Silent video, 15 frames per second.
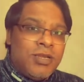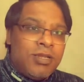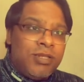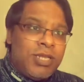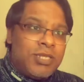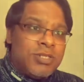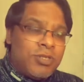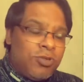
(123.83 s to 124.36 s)

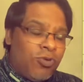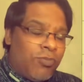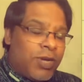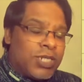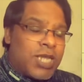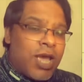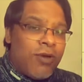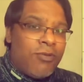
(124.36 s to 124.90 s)
This you
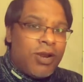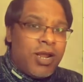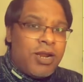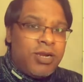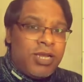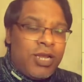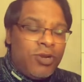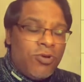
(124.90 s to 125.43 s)
must have
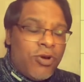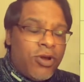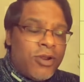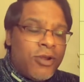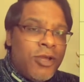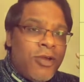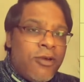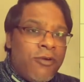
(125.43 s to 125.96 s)
learned in your
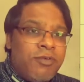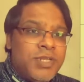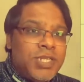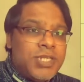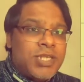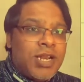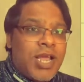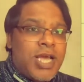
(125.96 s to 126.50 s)

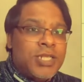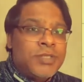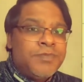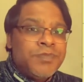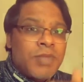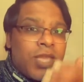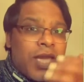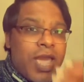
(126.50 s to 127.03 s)
physics class.
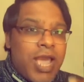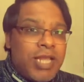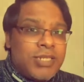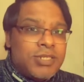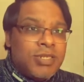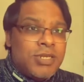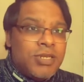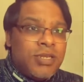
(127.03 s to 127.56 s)

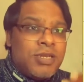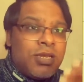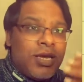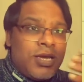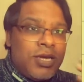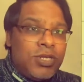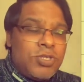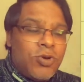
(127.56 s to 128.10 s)
H
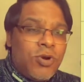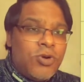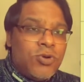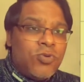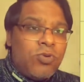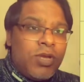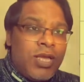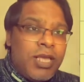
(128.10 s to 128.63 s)
is equal
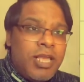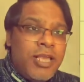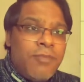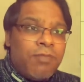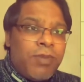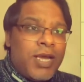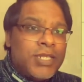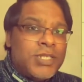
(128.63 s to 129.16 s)
to E
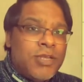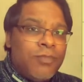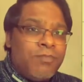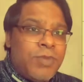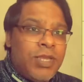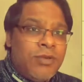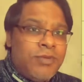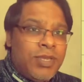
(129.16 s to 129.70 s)
plus
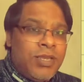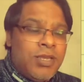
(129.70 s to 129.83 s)
PV.